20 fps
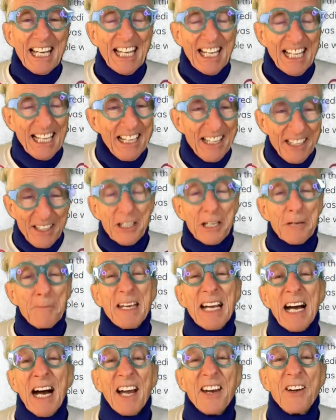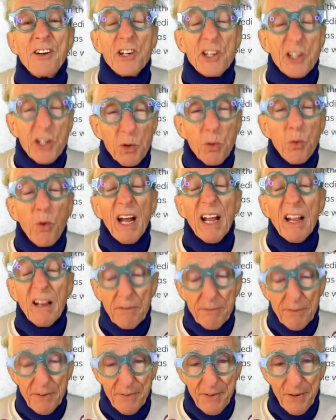you could be
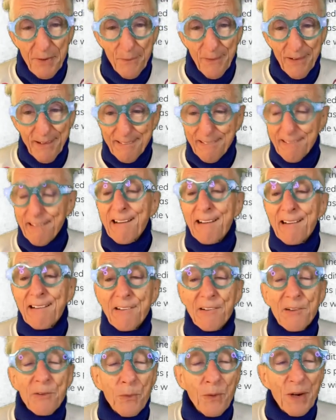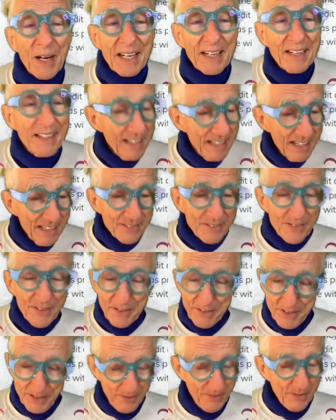112 if you want, or 120.
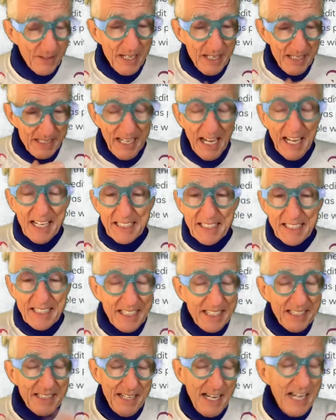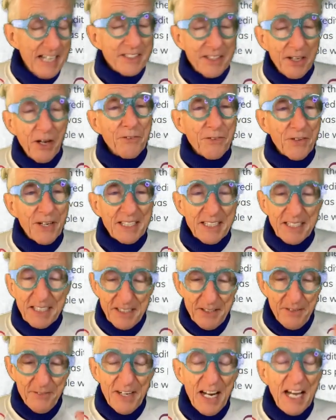So, so 19, actually over
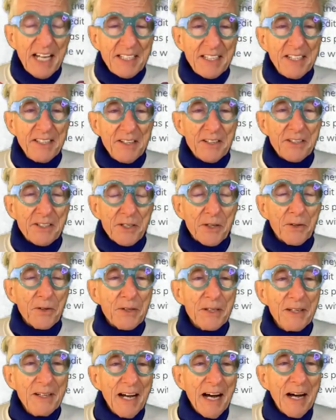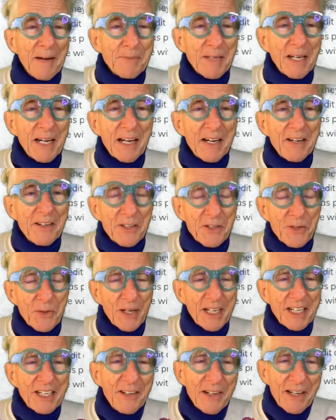18. So 19 years old up to
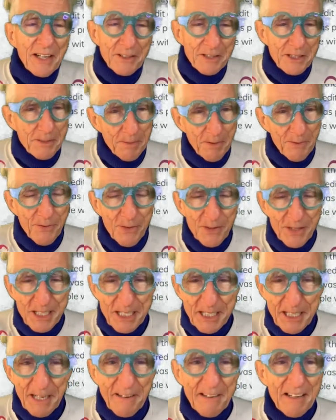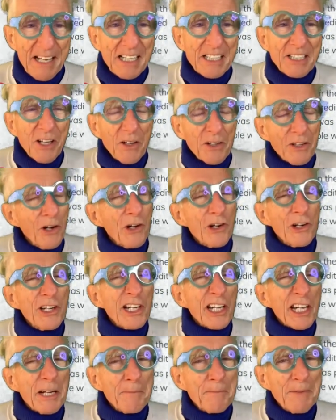120, you're eligible for this thing. It's called the
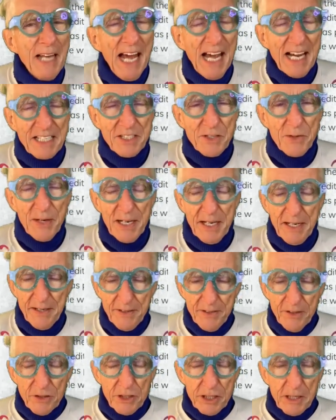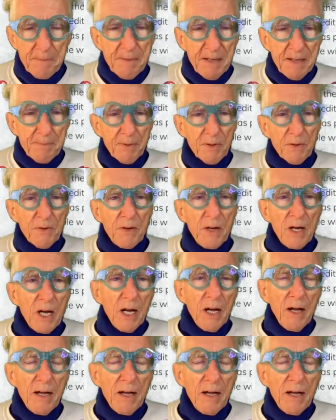Earned Income Tax Credit, and usually people